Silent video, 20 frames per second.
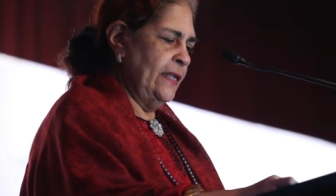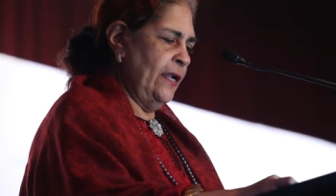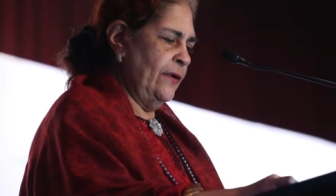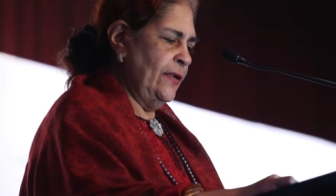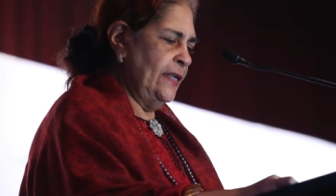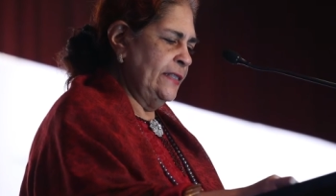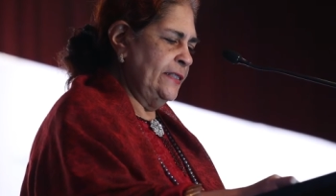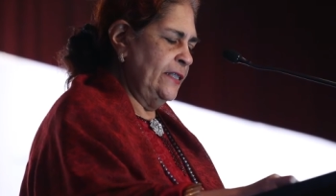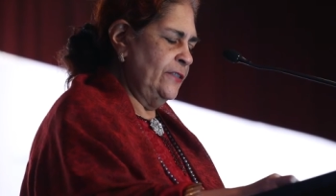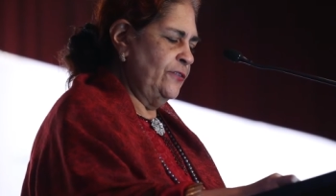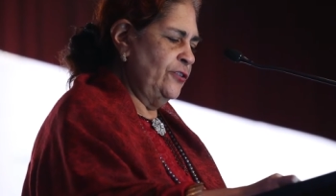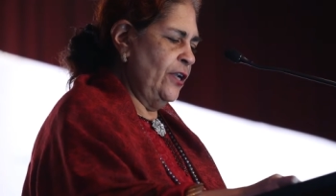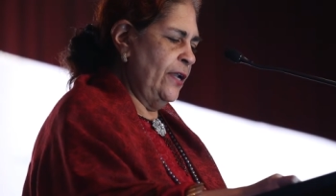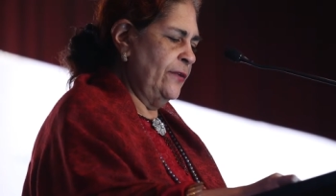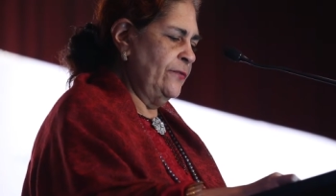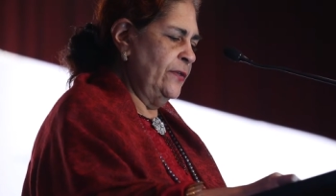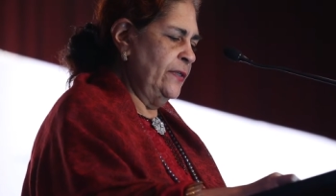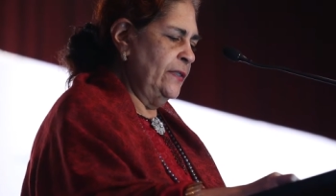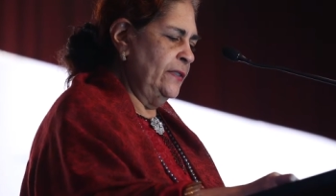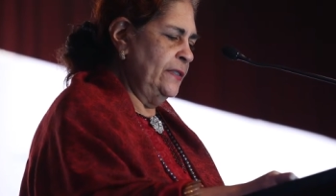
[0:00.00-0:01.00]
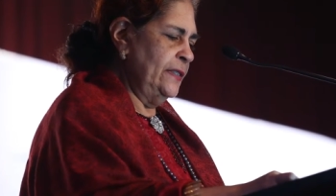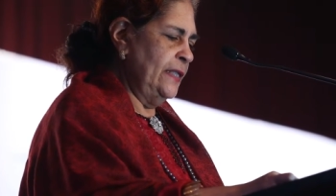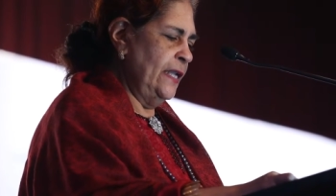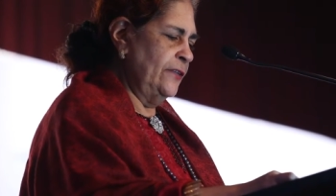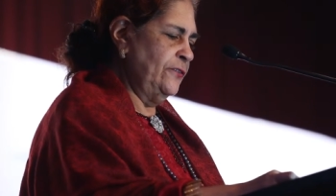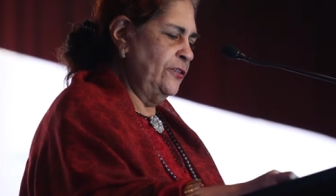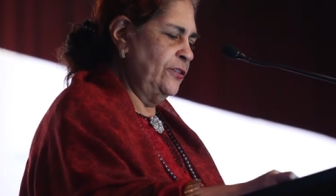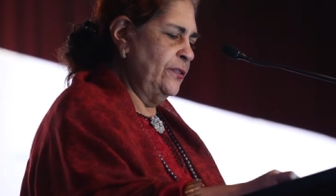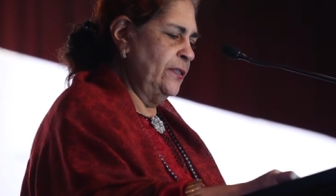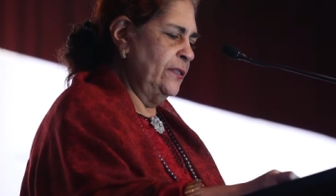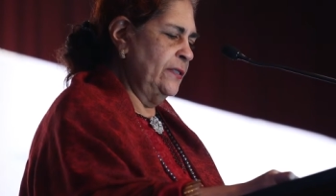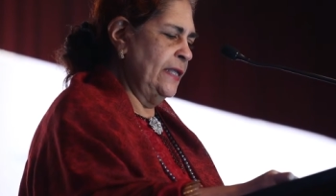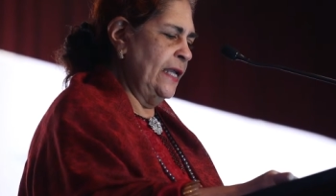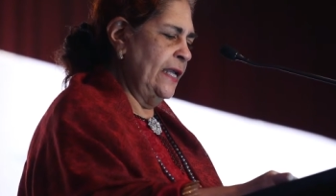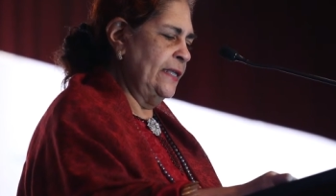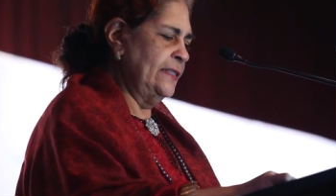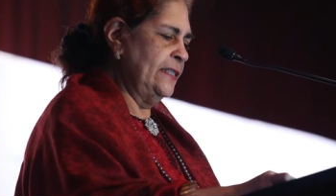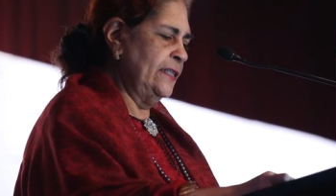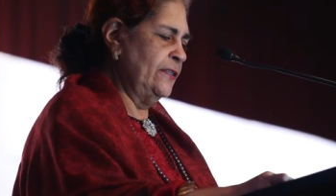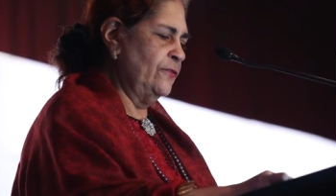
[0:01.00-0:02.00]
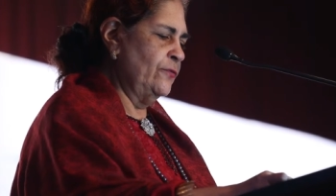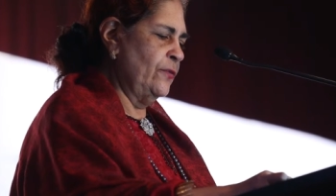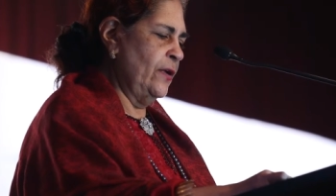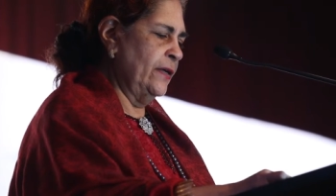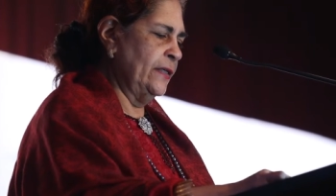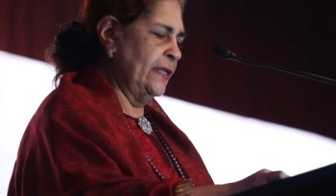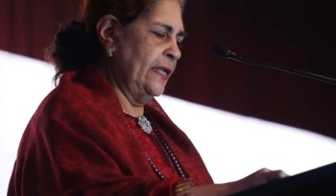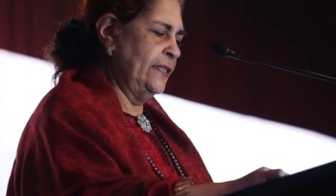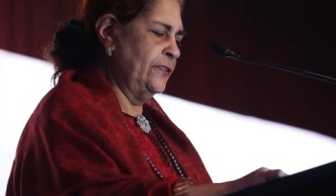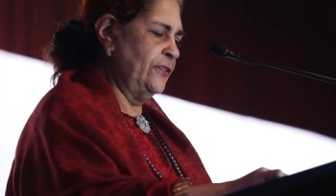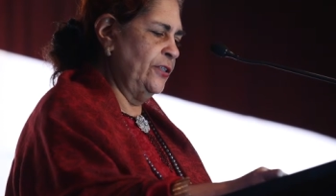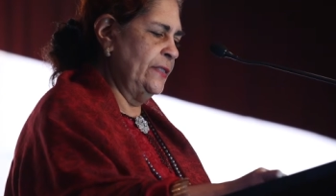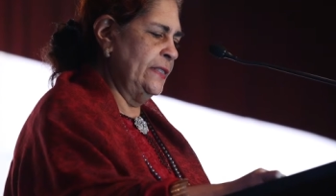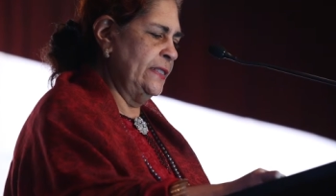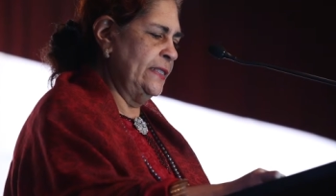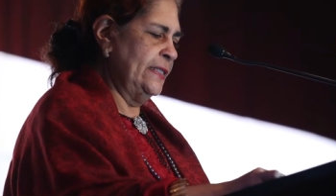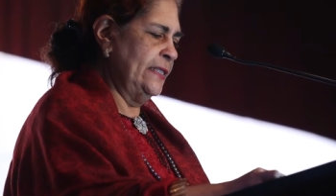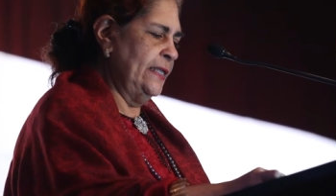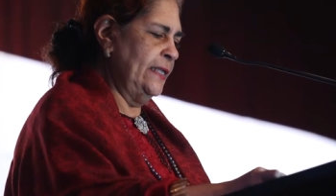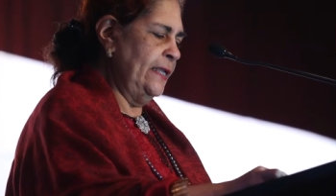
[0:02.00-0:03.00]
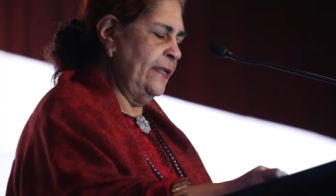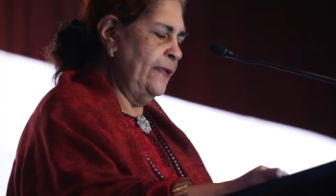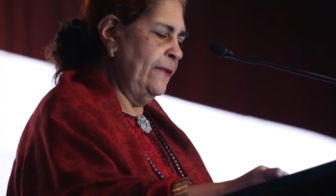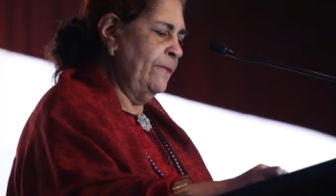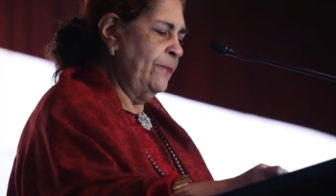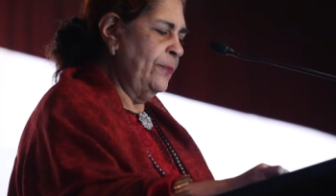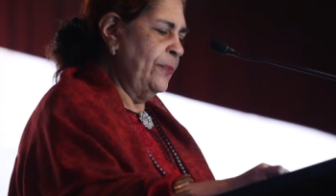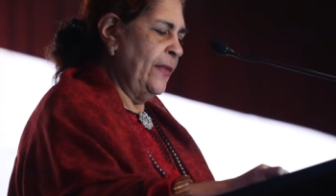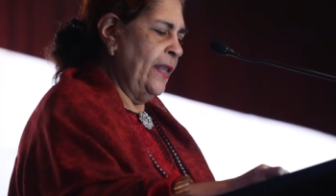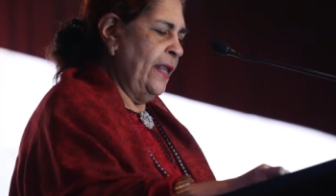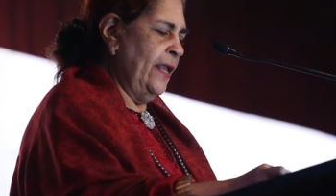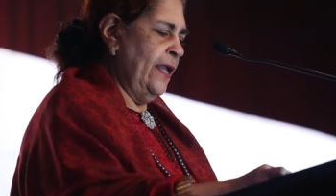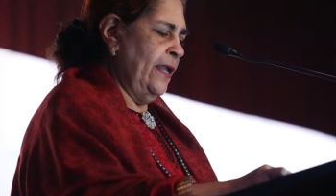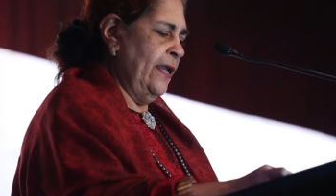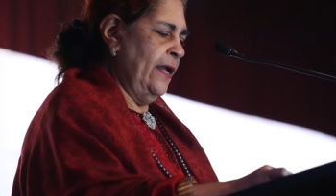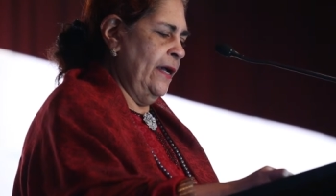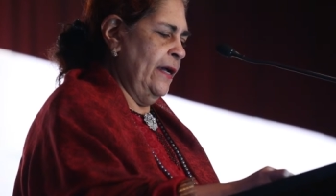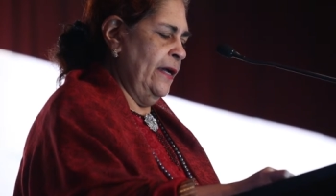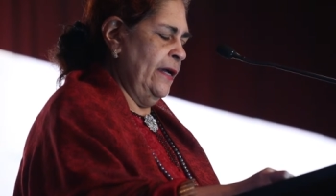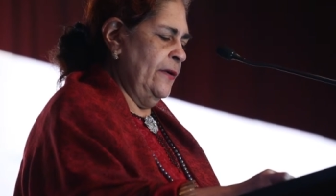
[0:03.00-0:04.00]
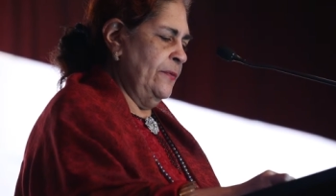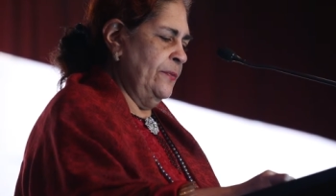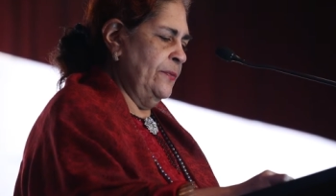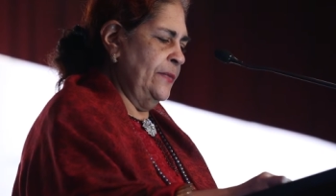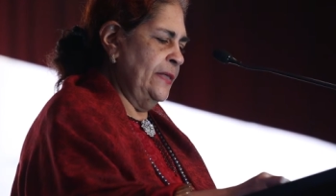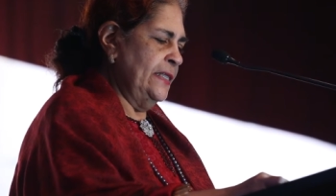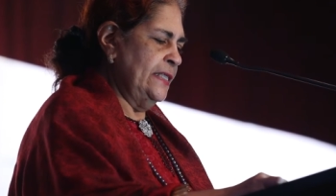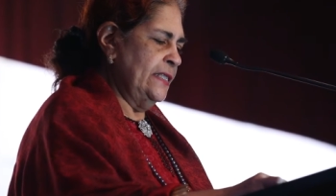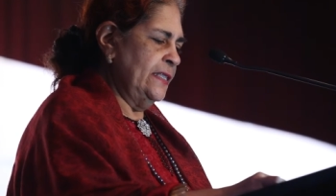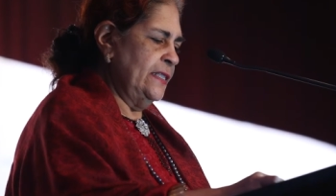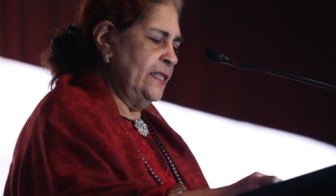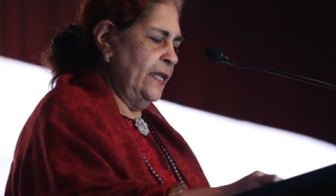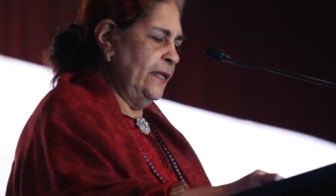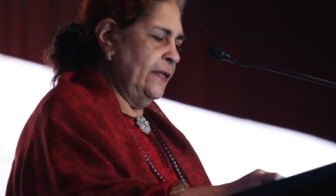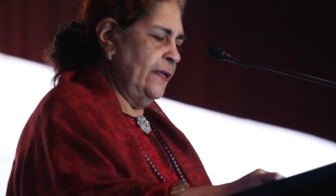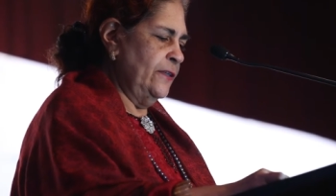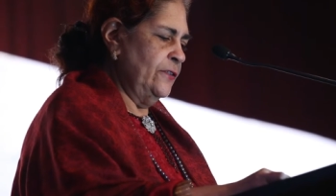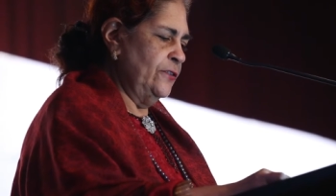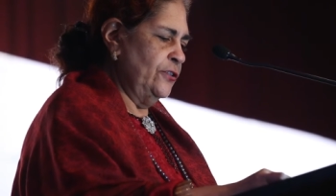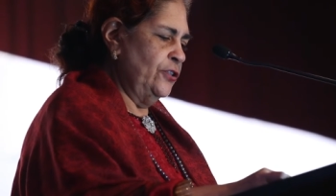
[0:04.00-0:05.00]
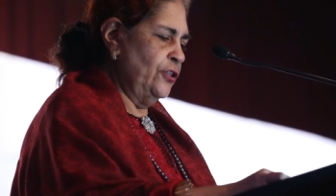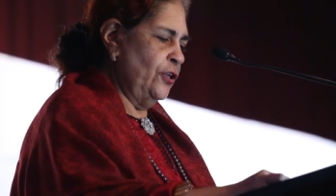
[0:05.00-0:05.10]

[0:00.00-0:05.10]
Director General, National Anti-Drug Agency, uh, Mr.